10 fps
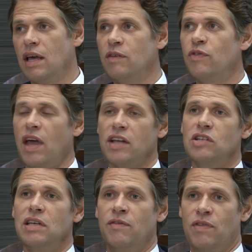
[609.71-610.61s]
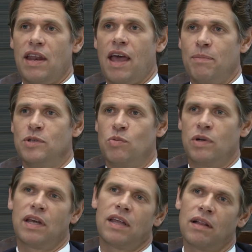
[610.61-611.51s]
And if that happens
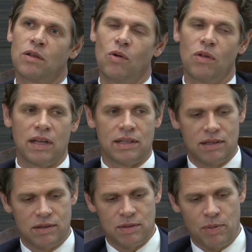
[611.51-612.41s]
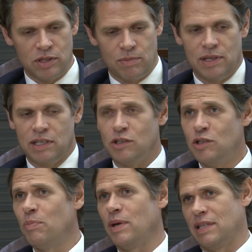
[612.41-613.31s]
one day, they'll call that supposedly
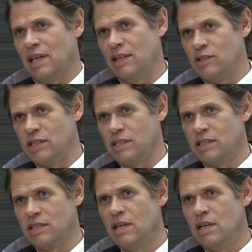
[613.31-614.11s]
super intelligence.